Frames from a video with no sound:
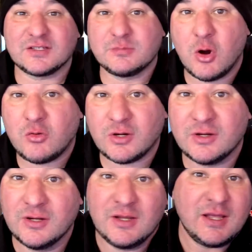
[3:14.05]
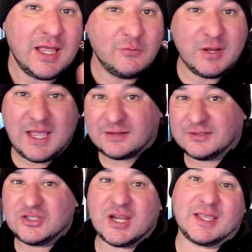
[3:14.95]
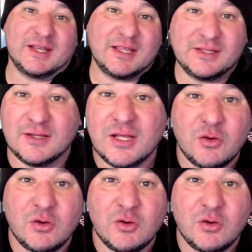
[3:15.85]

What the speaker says: smoker, and we got the chicken in.